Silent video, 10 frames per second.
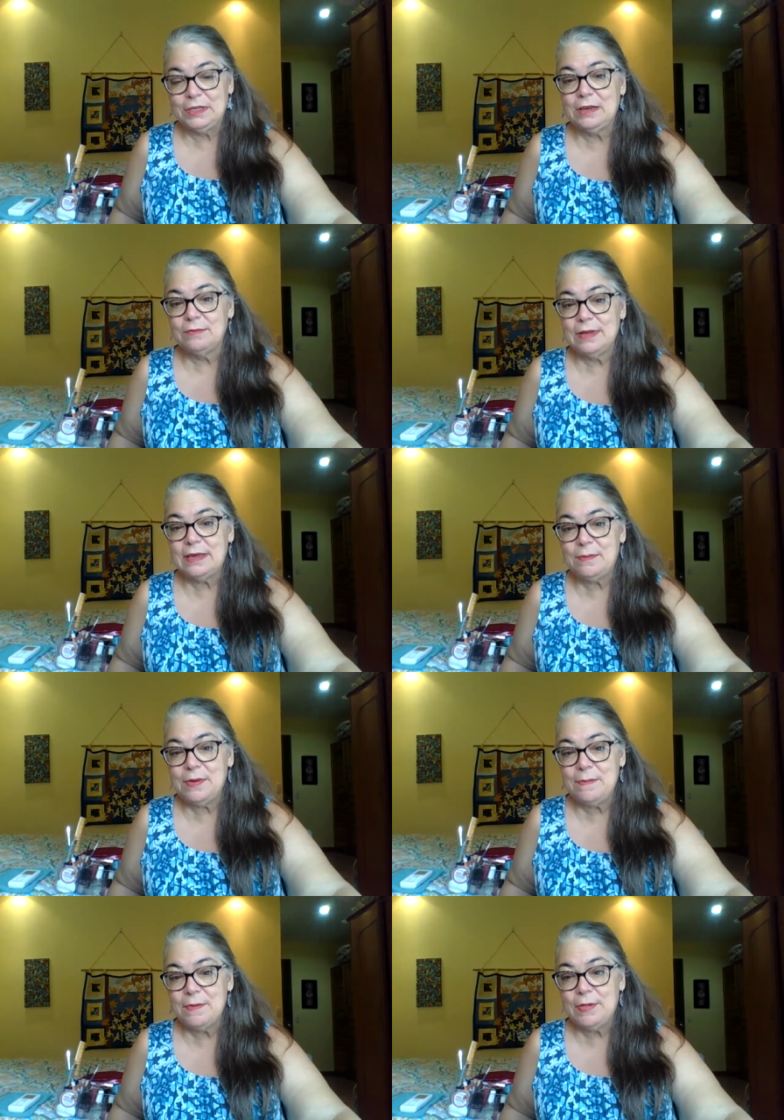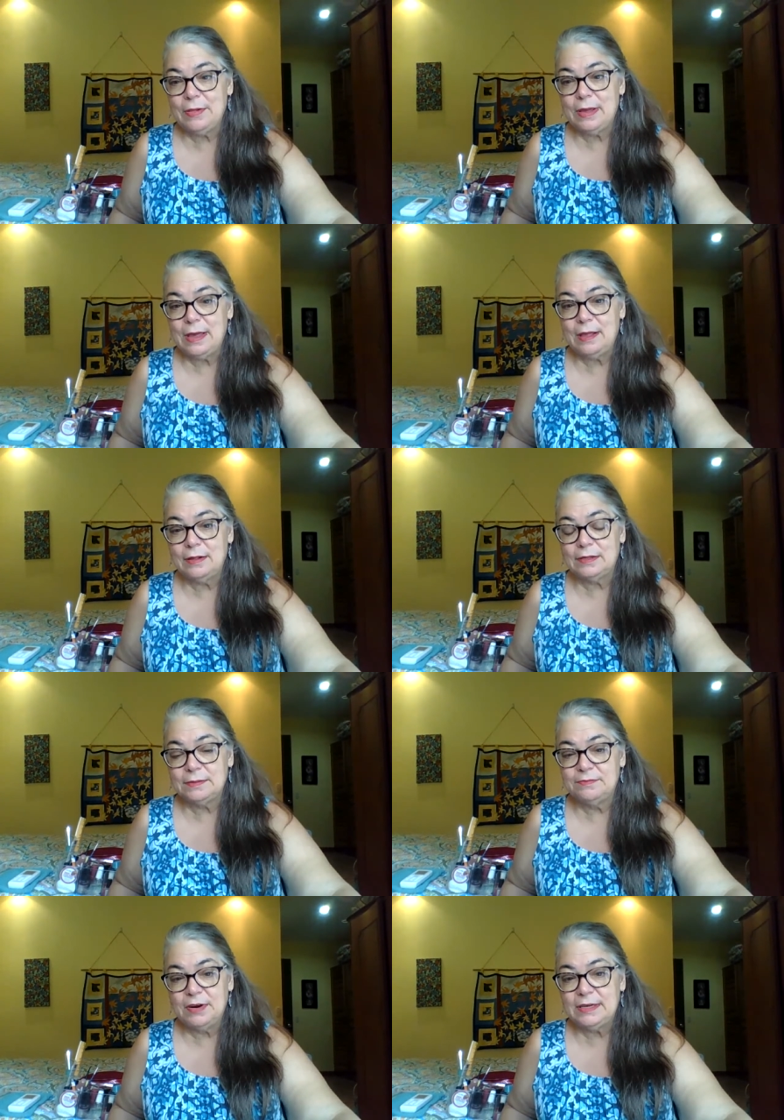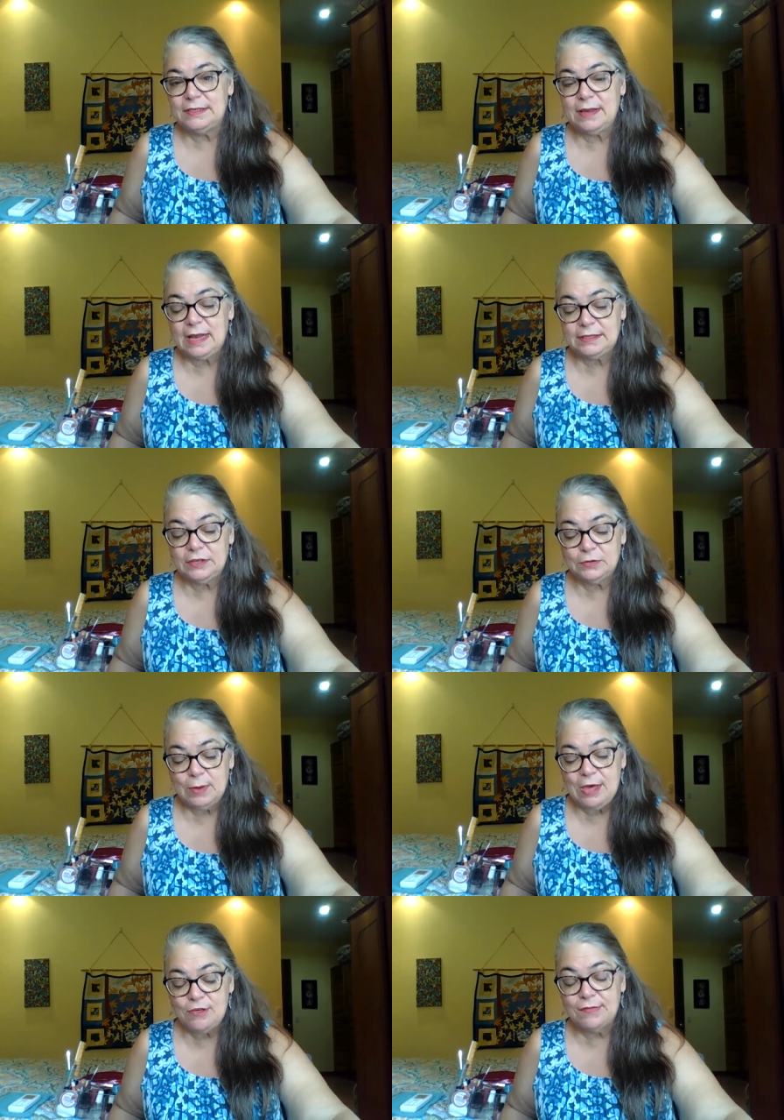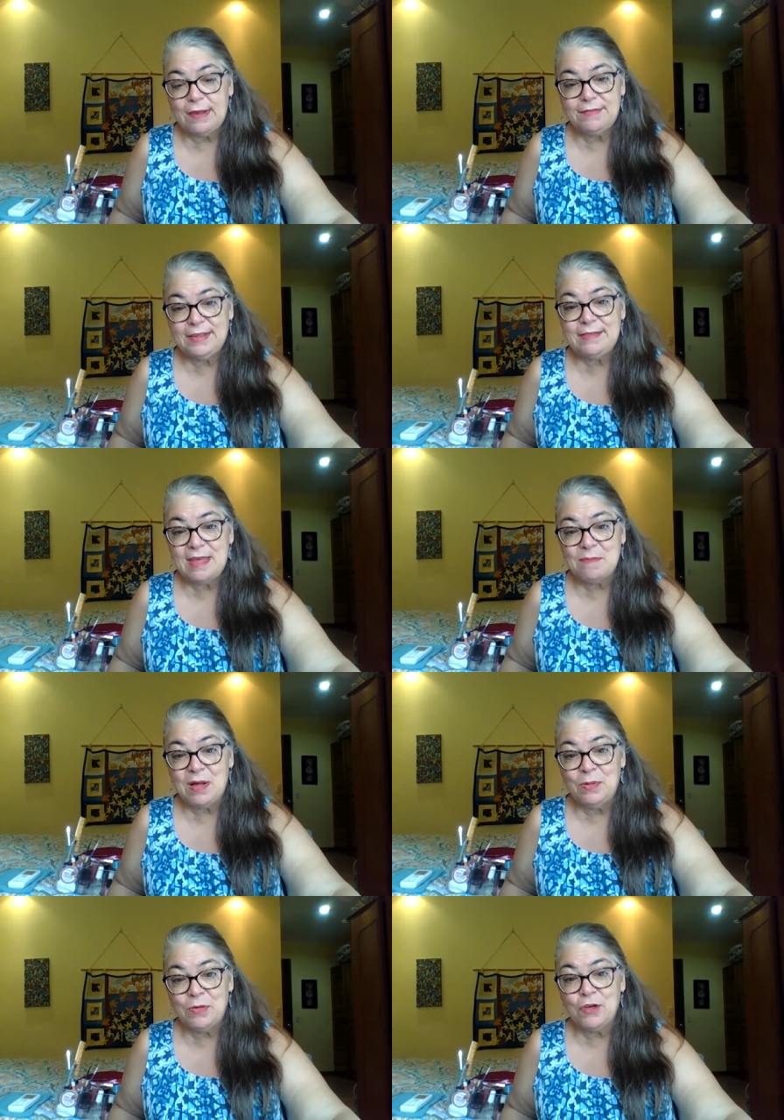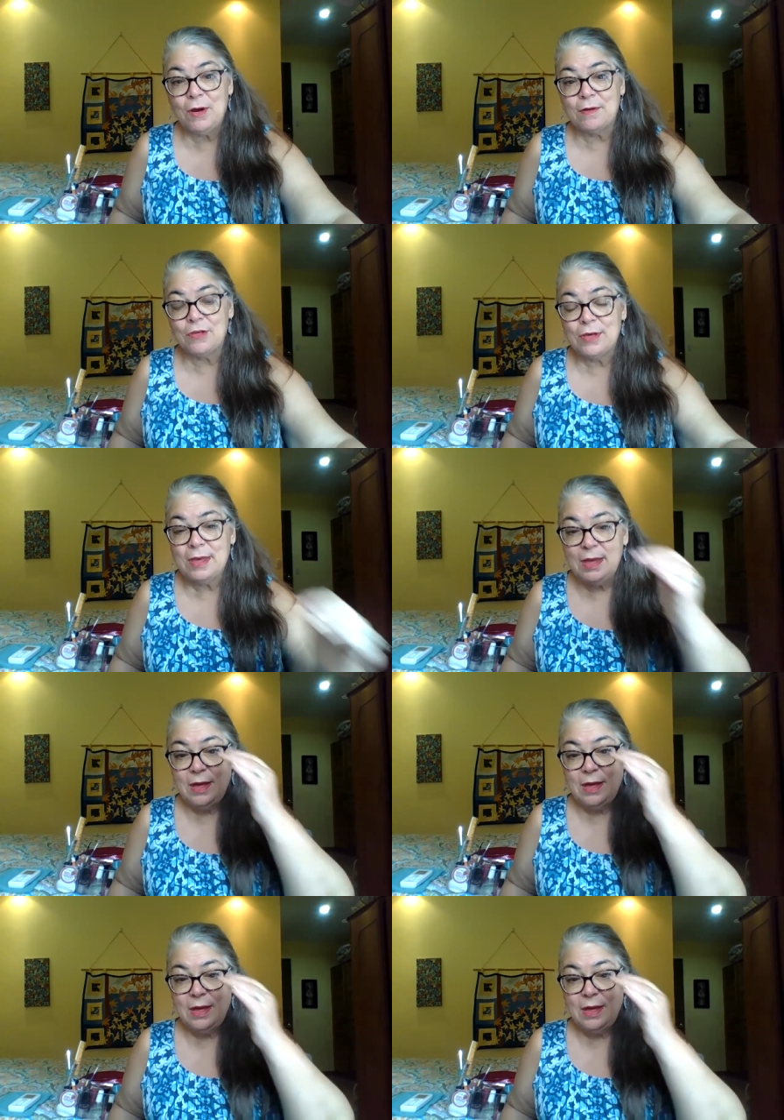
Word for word: It can really get people in some very sad situations. I've seen that in my old church.